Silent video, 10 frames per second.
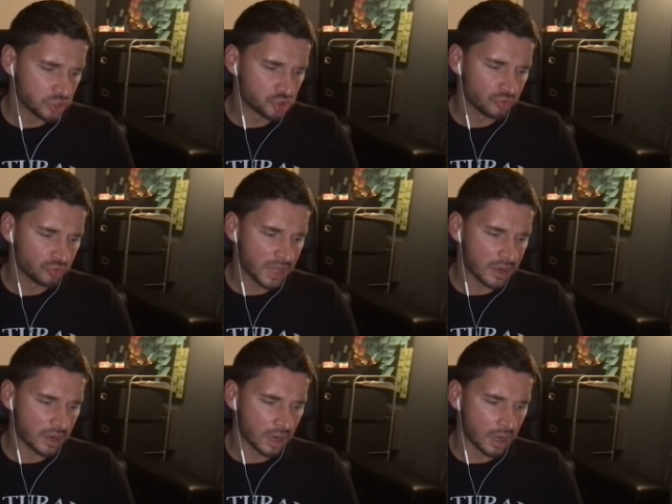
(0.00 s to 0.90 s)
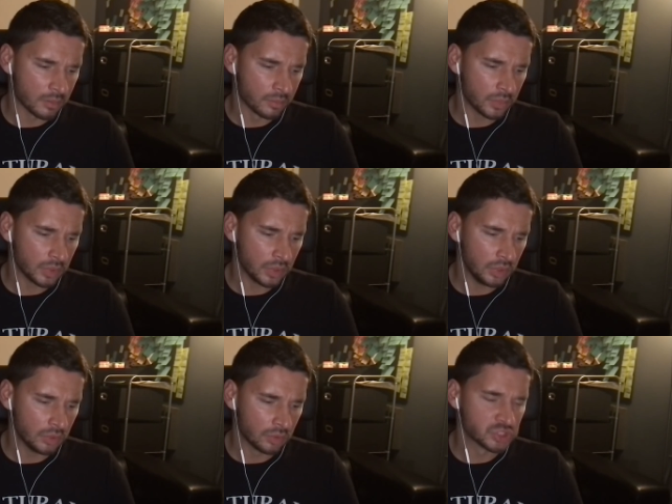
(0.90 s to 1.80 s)
true that um,
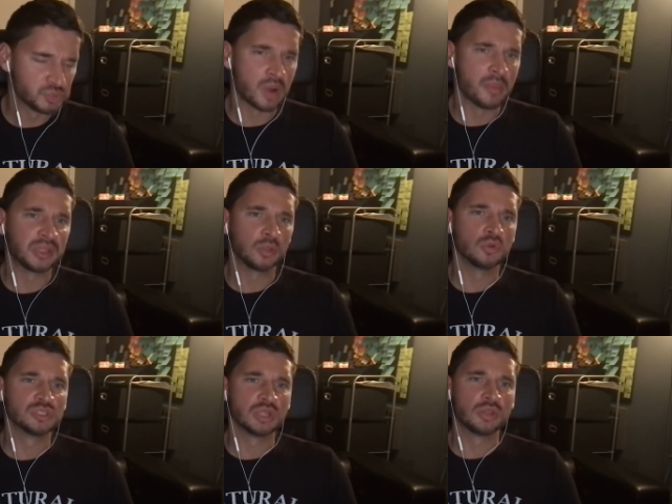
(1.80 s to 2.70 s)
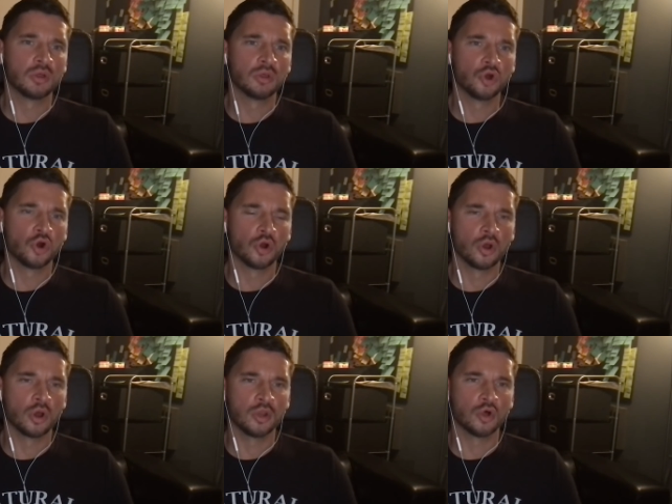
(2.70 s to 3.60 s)
you experimented with Synthol uh,
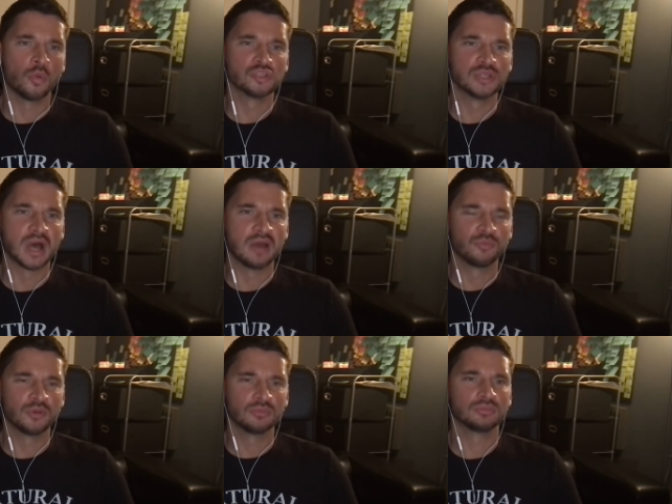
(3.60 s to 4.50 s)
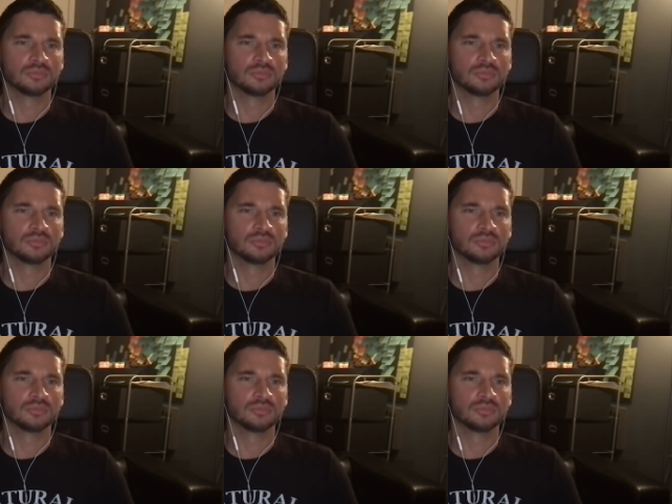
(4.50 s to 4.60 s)
uh, and almost died from it?